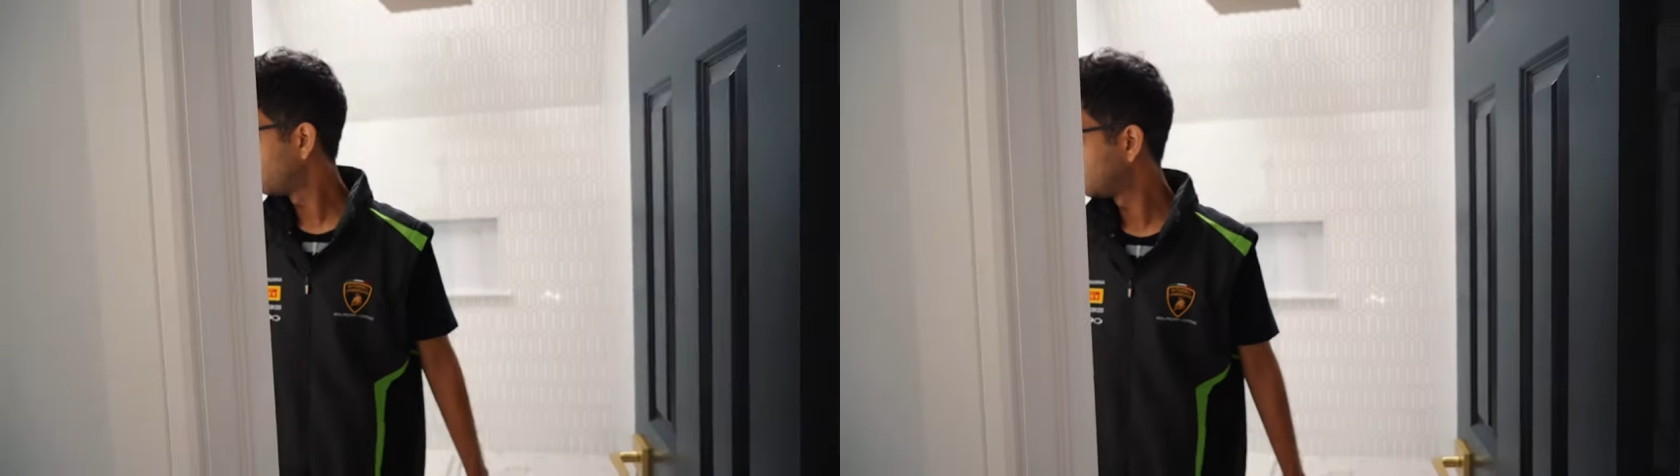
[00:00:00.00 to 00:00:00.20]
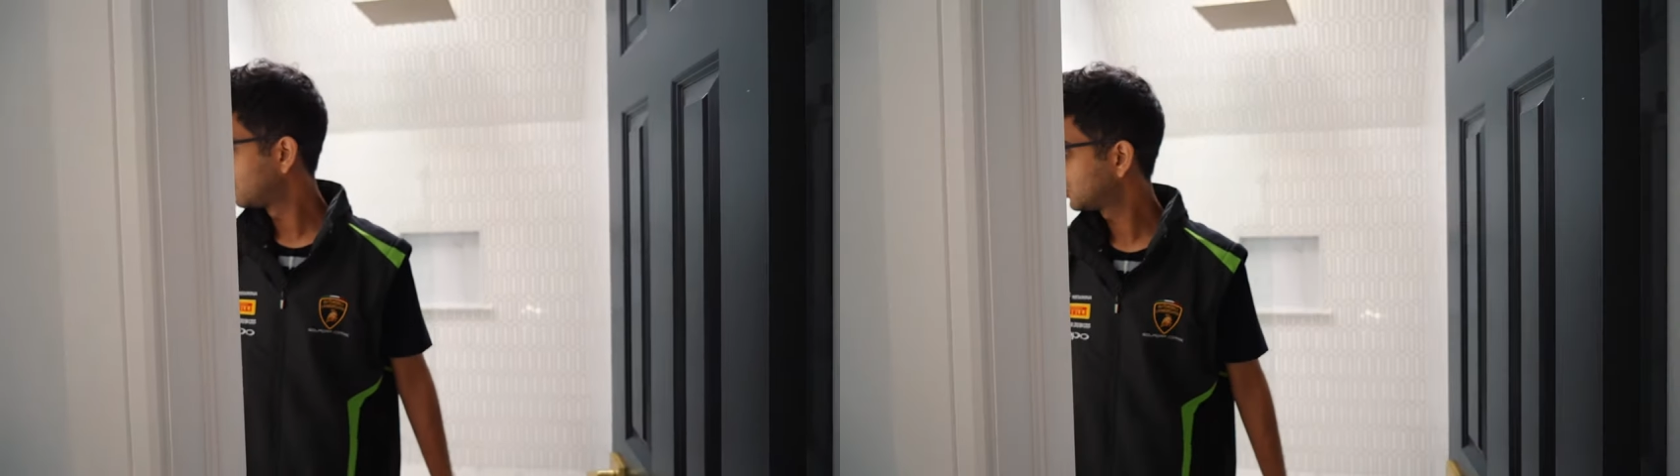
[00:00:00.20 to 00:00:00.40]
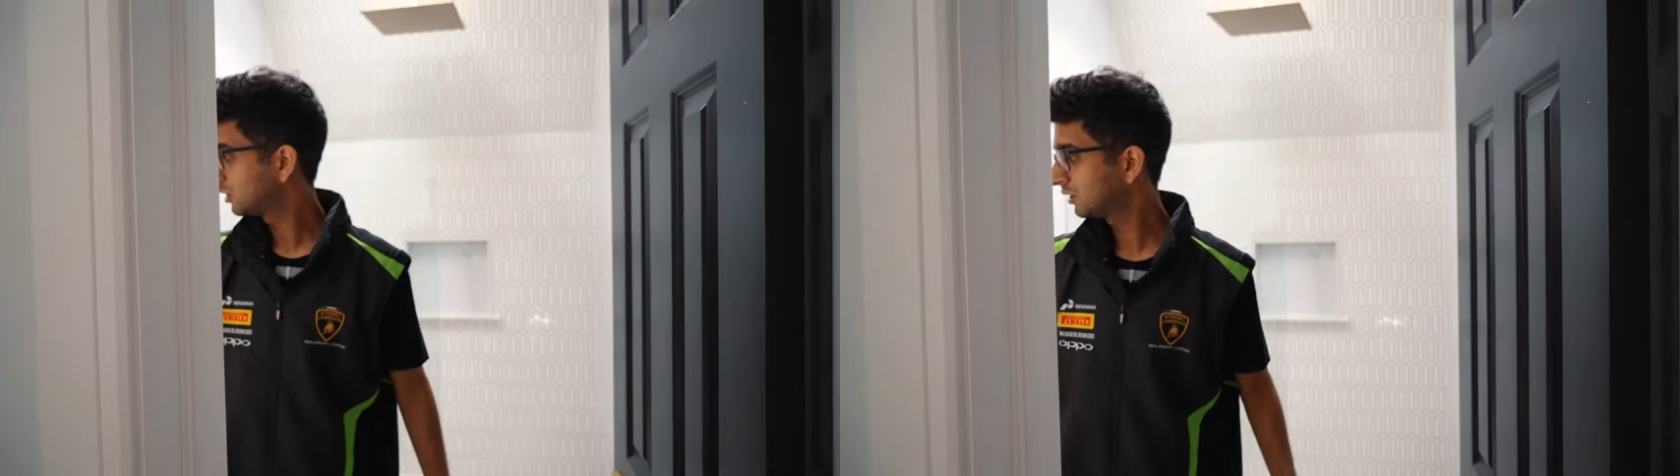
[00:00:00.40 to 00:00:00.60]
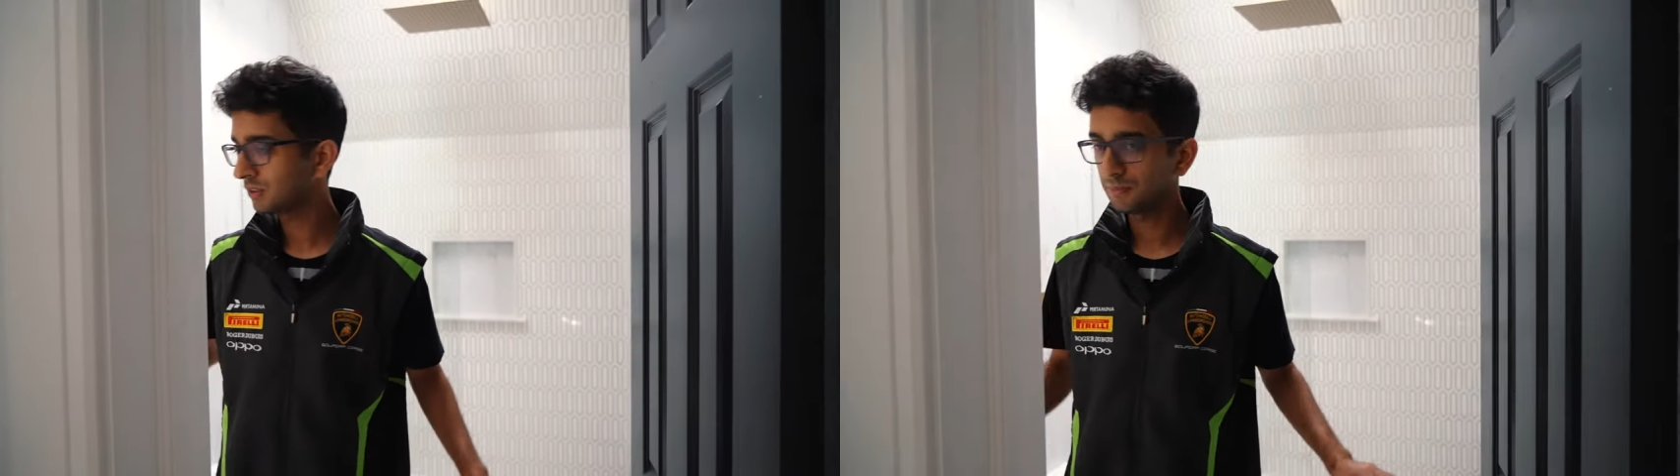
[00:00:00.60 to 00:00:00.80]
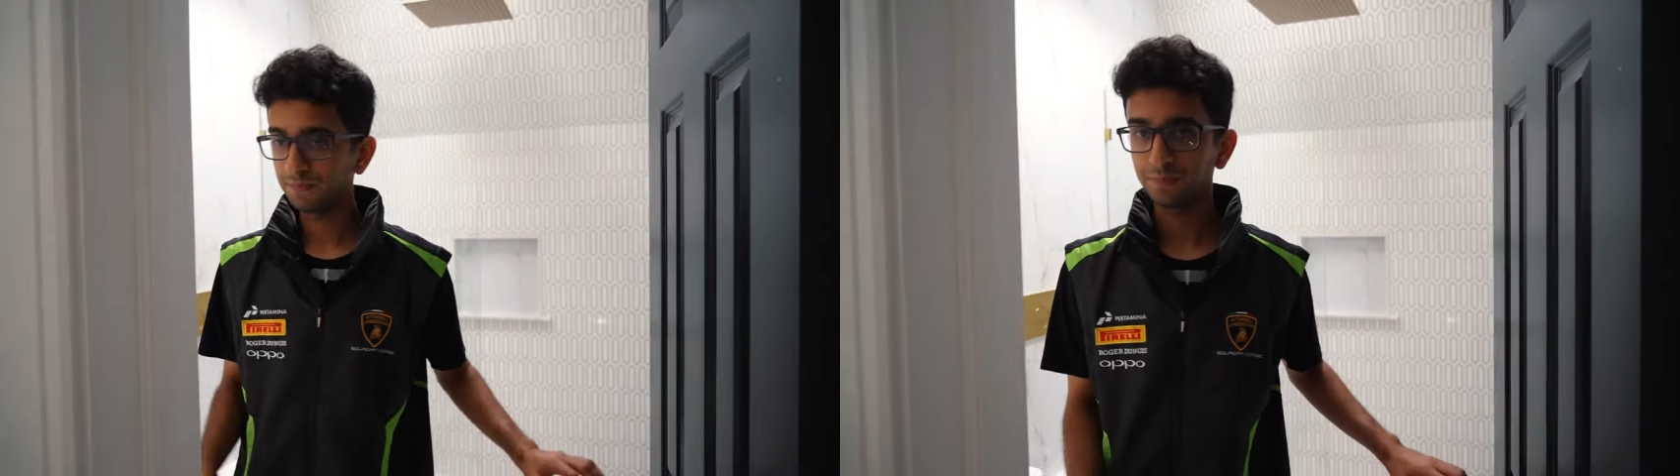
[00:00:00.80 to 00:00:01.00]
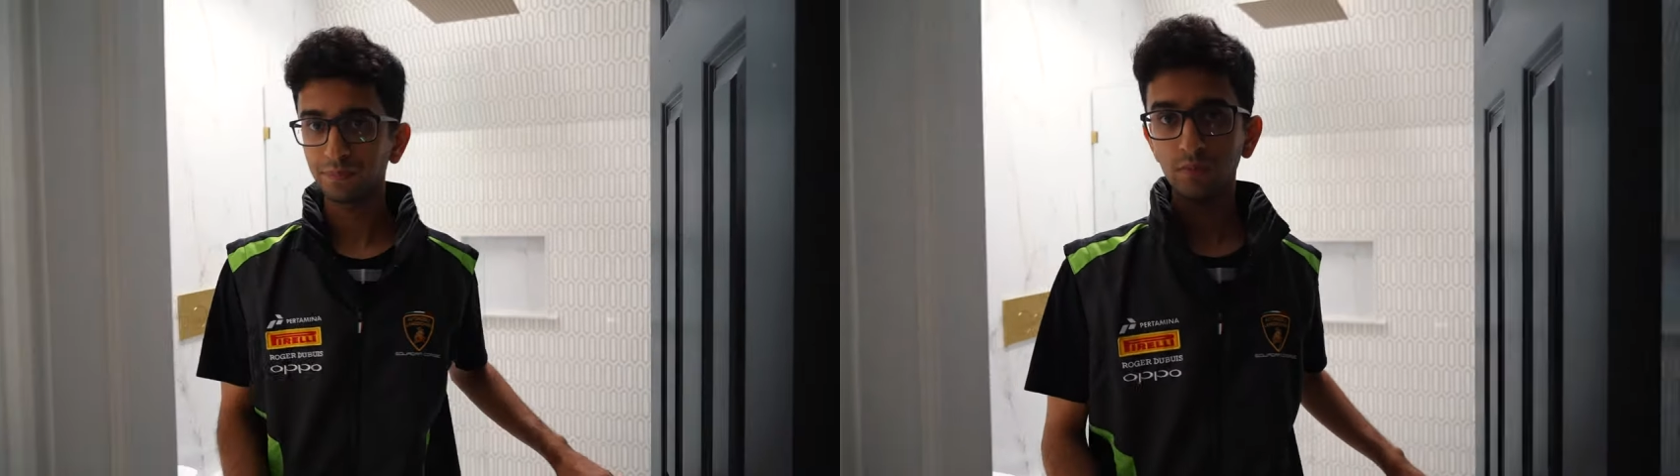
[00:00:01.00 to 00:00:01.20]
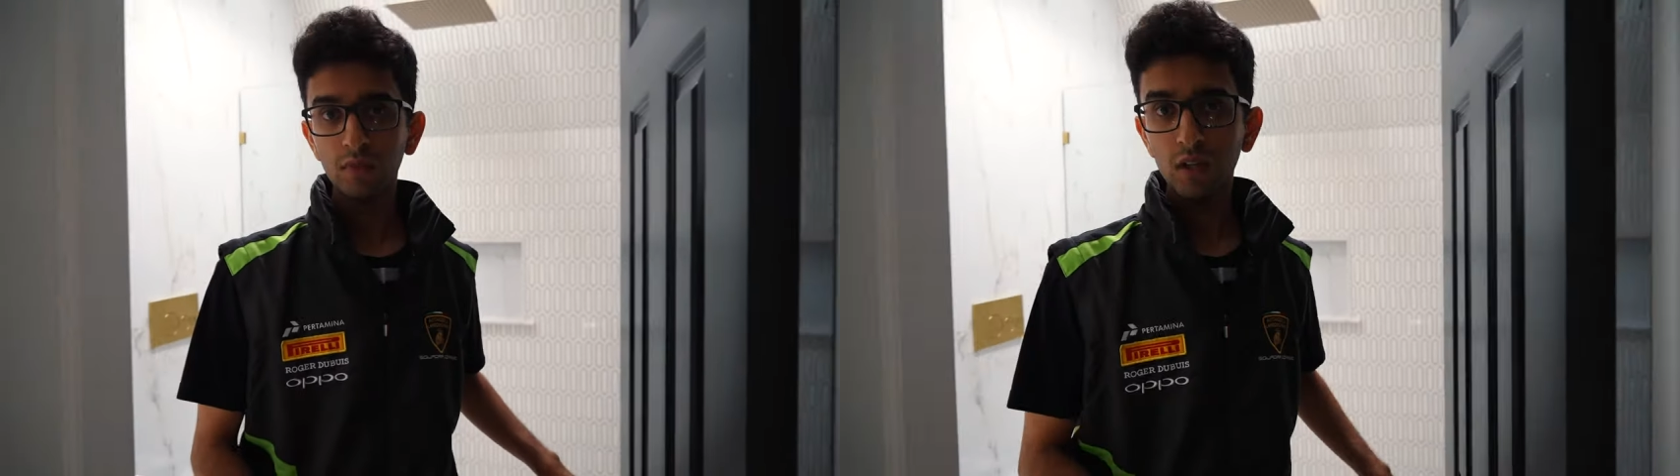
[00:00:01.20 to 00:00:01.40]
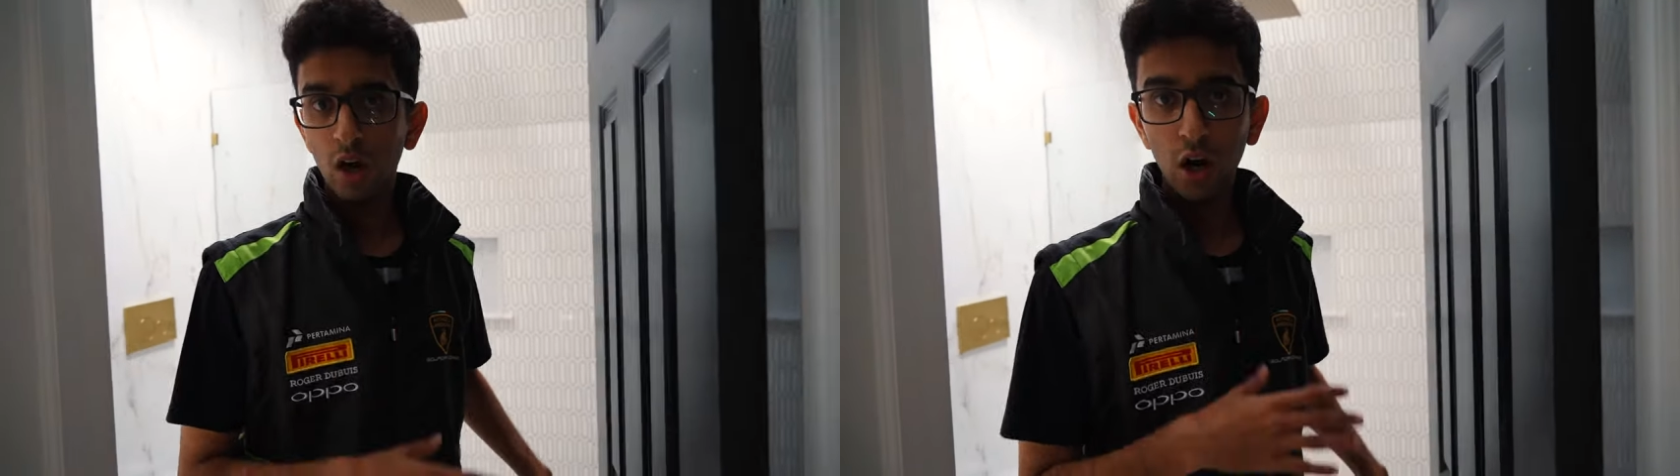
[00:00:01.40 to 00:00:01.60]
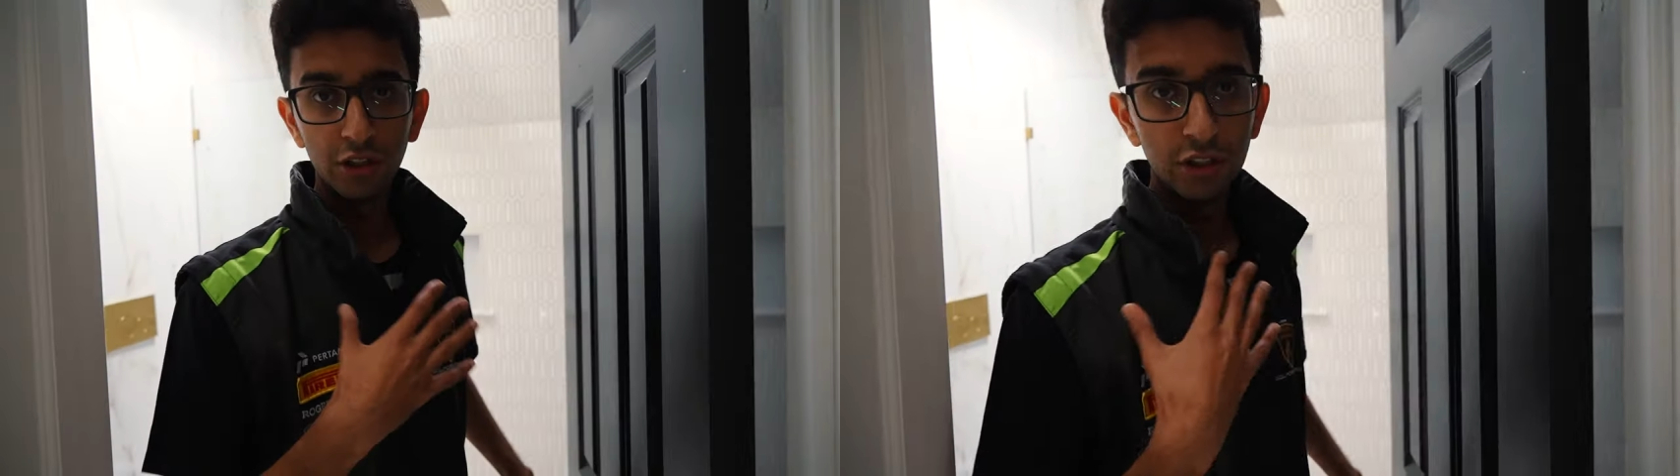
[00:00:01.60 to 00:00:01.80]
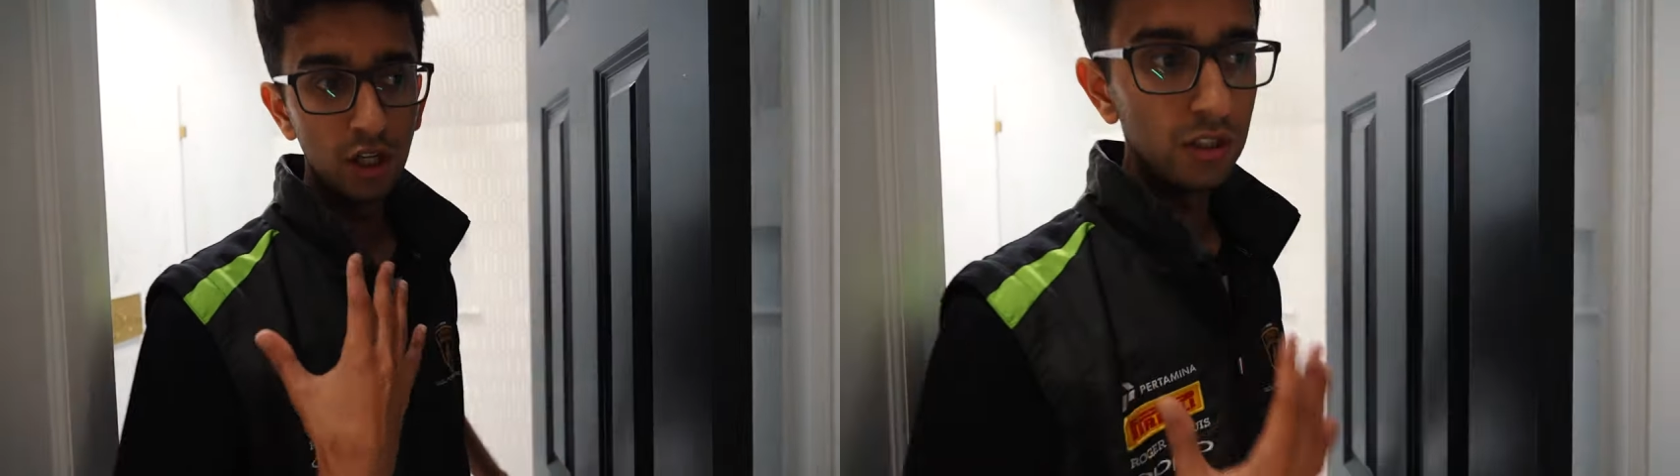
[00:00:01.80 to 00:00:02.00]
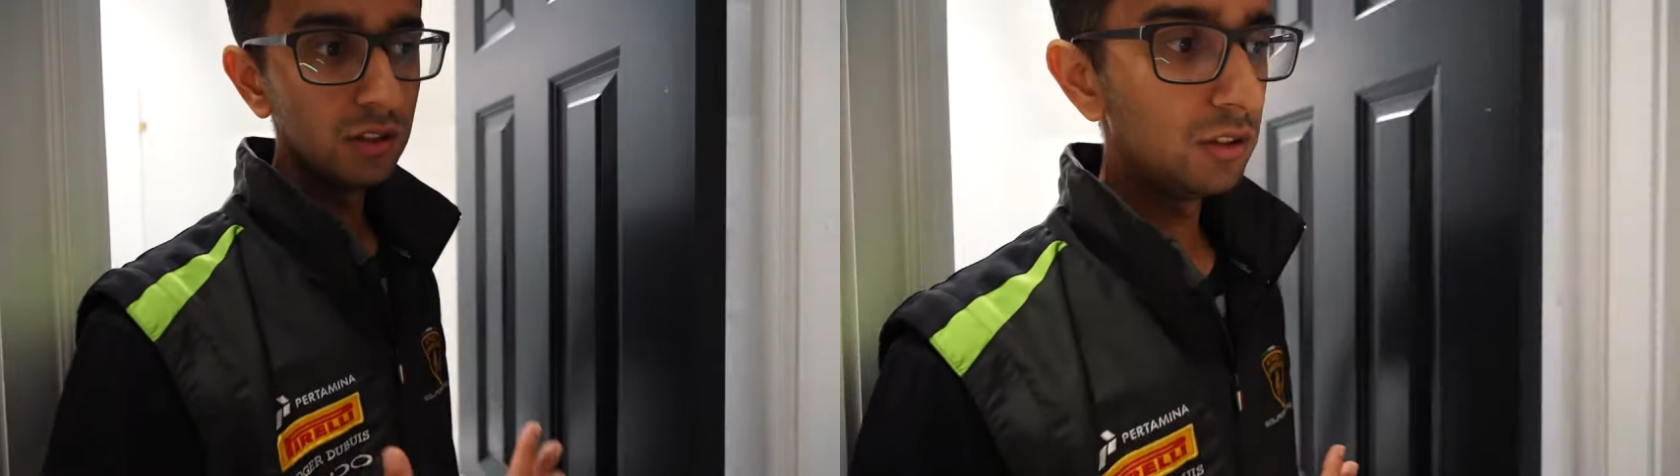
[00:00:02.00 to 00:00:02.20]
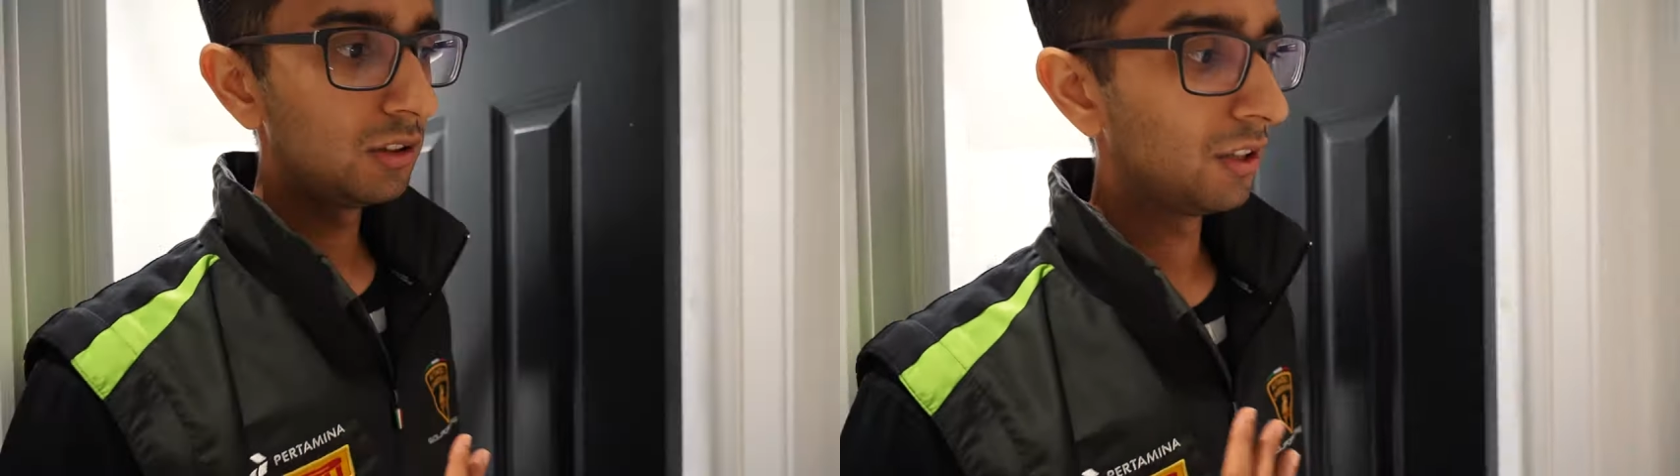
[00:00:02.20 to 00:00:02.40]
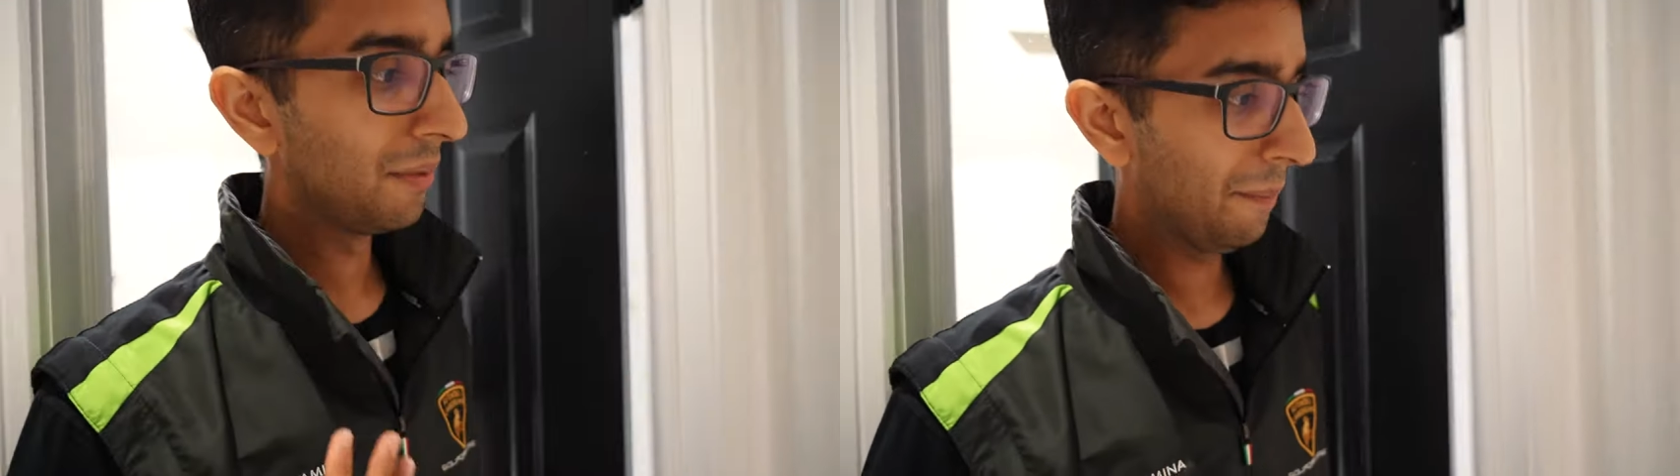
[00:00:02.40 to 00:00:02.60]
the finishes are done to the